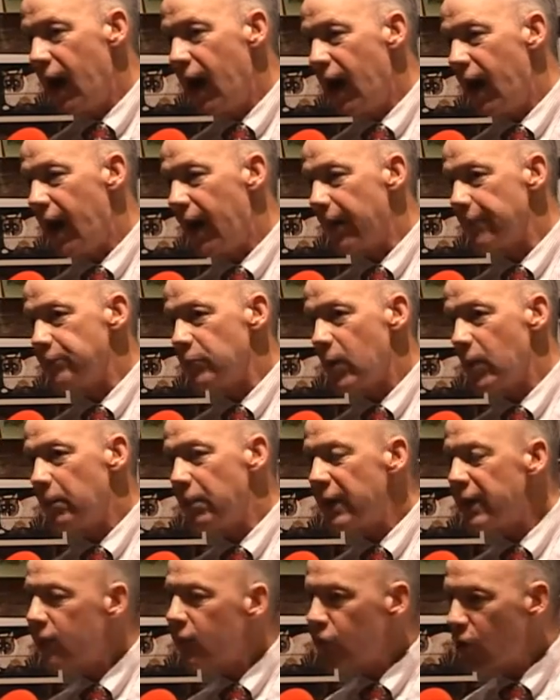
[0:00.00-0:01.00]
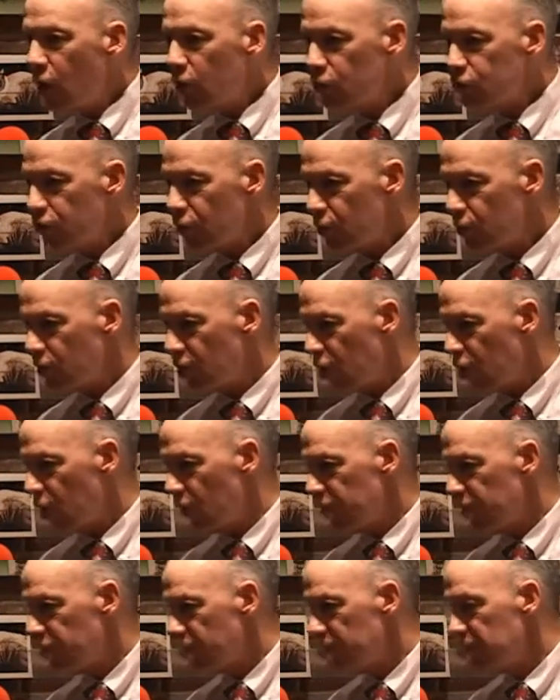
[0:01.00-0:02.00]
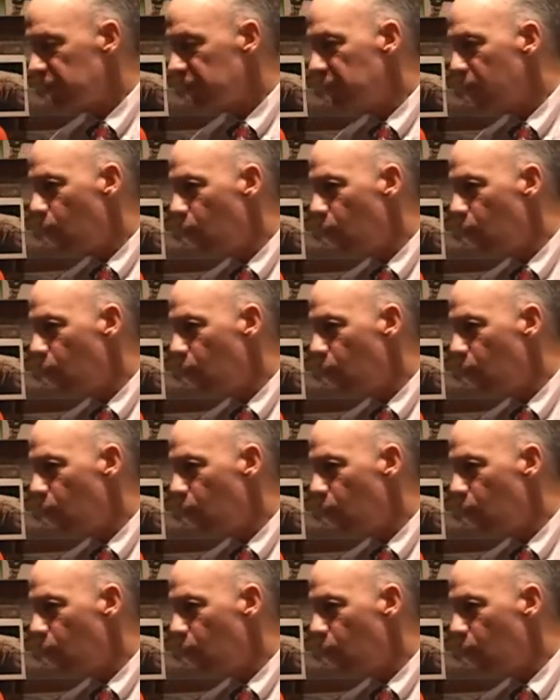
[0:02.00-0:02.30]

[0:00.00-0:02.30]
But it's also called the